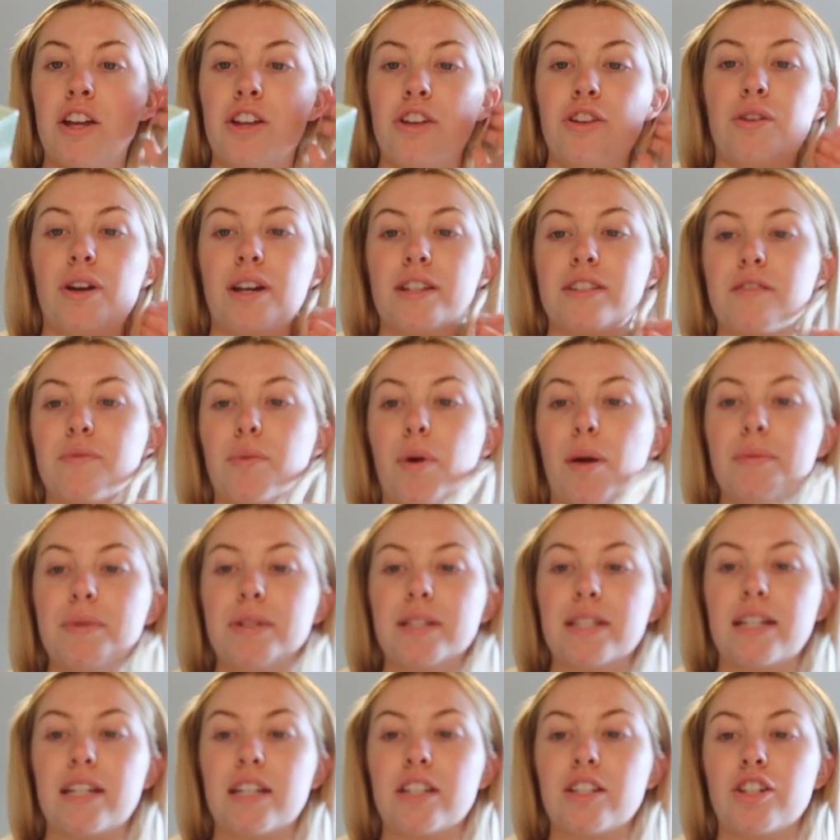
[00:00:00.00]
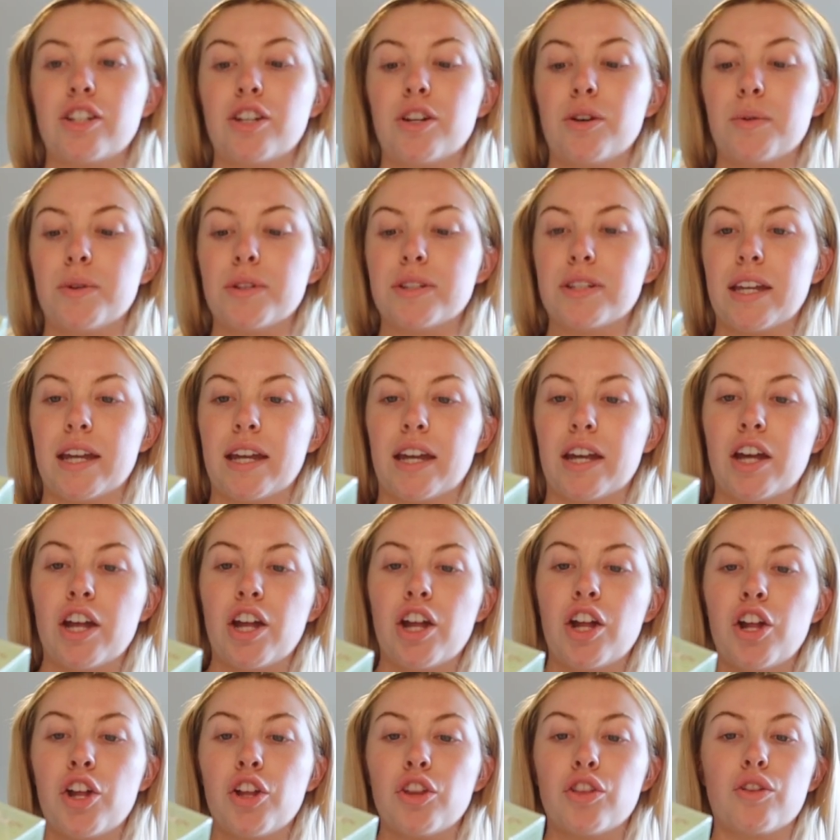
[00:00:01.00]
You guys have probably seen it too. It's like
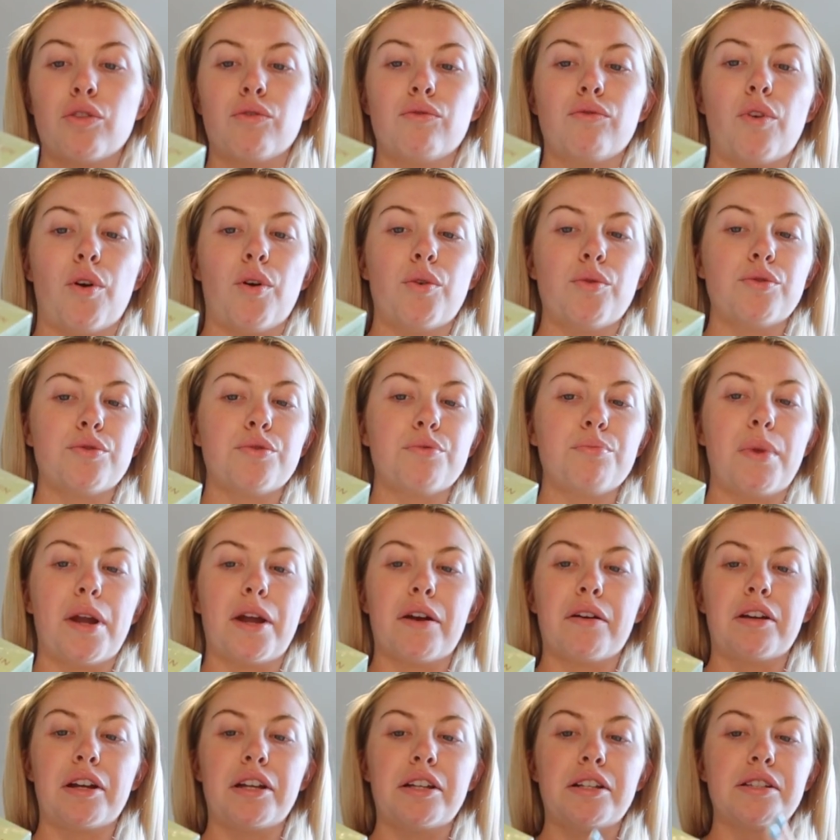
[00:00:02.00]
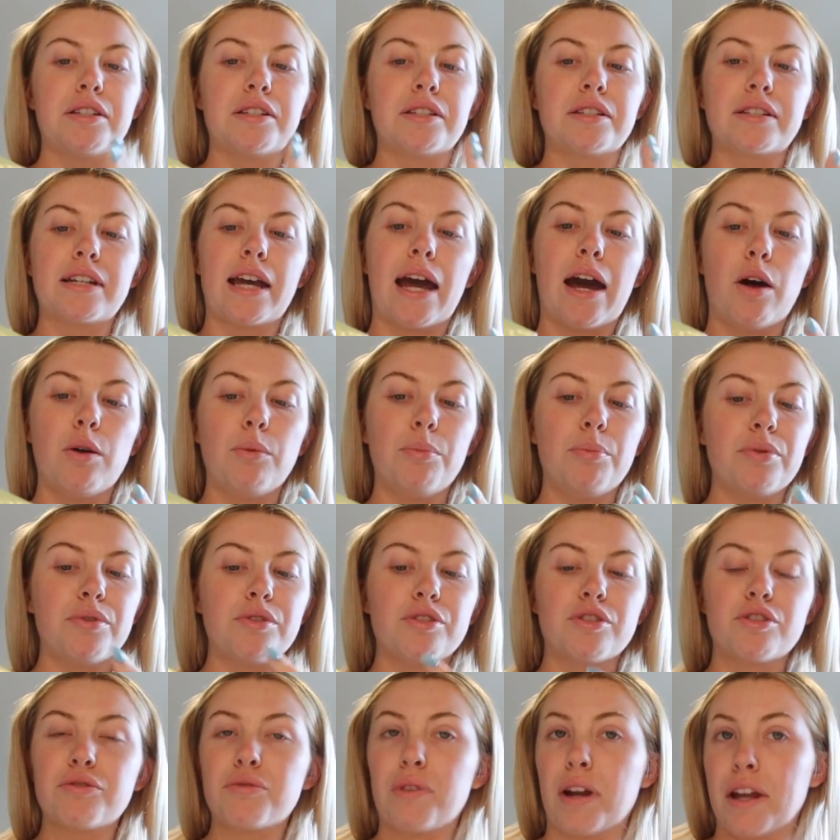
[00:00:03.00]
the rosemary scalp
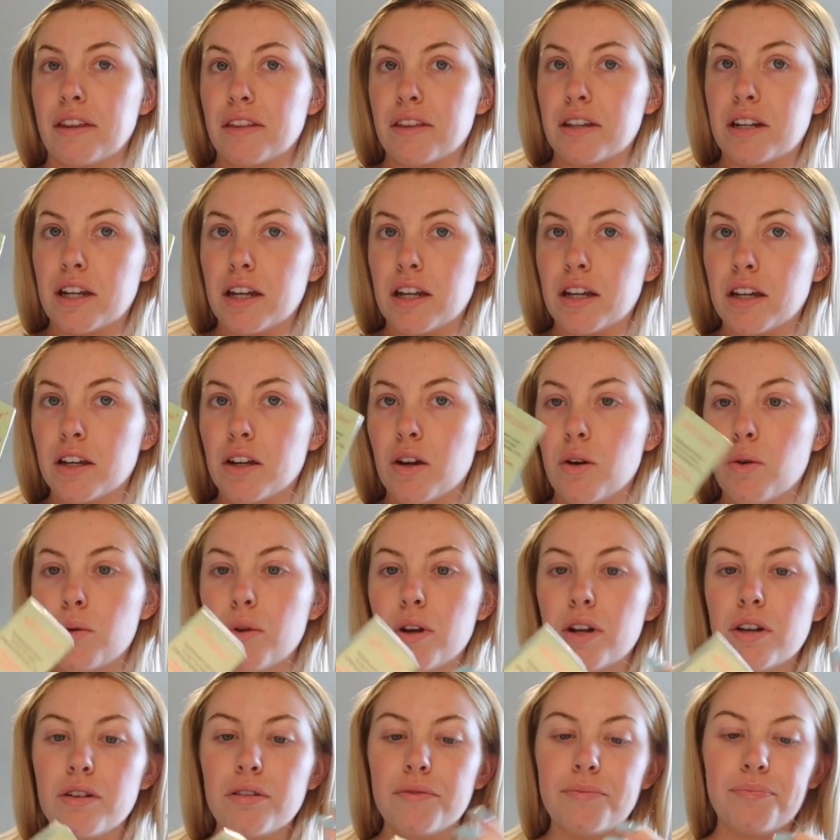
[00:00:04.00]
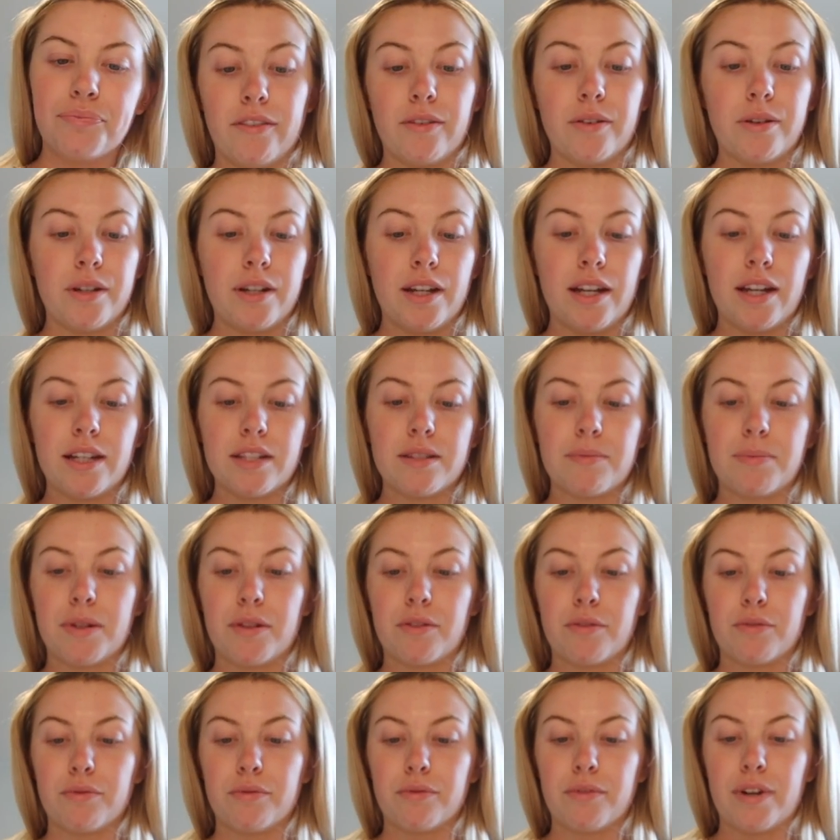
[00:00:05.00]
strengthening oil. Everyone has
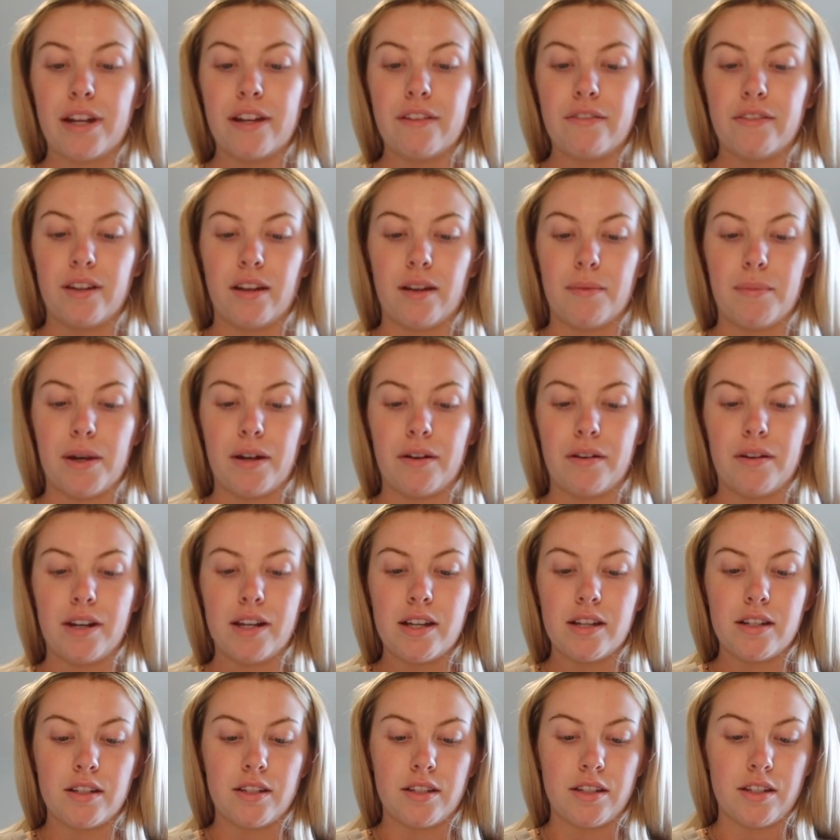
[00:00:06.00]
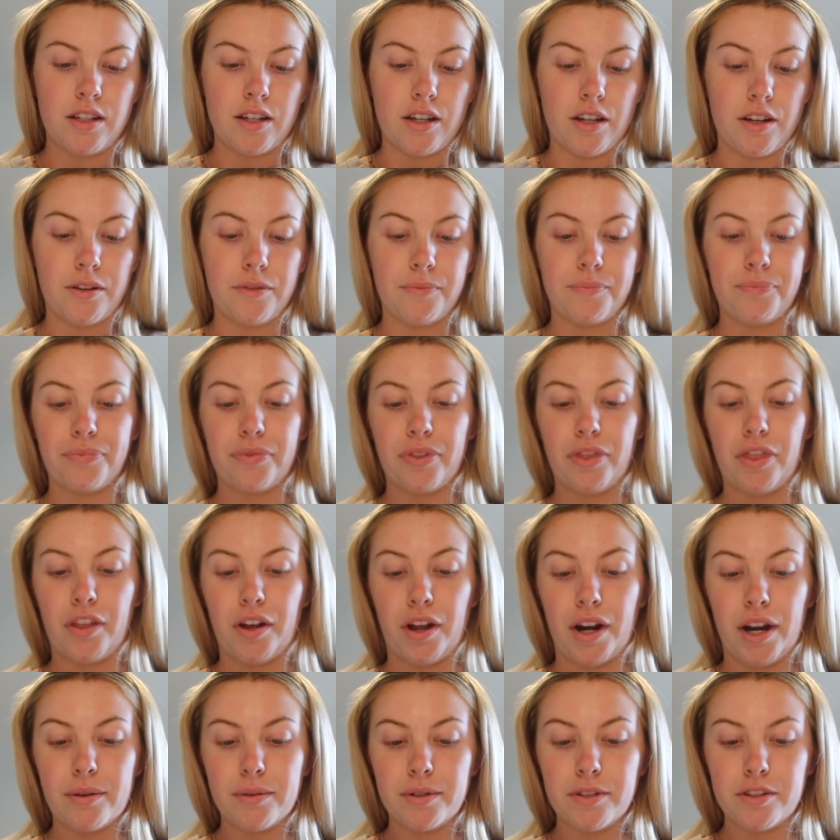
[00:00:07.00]
been raving about it, so
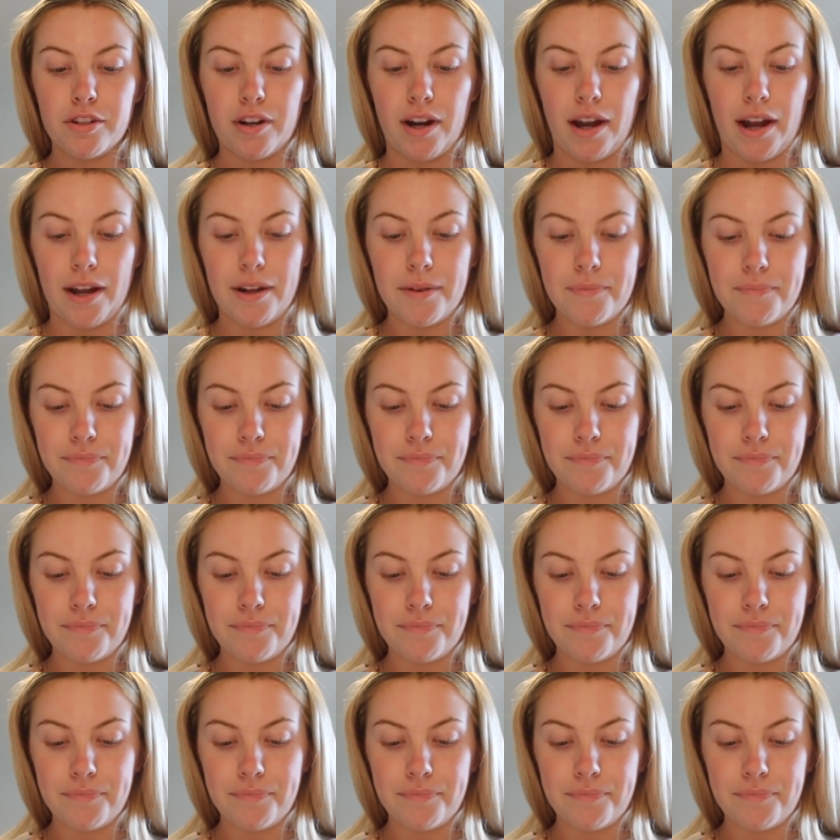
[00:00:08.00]
thought I would try.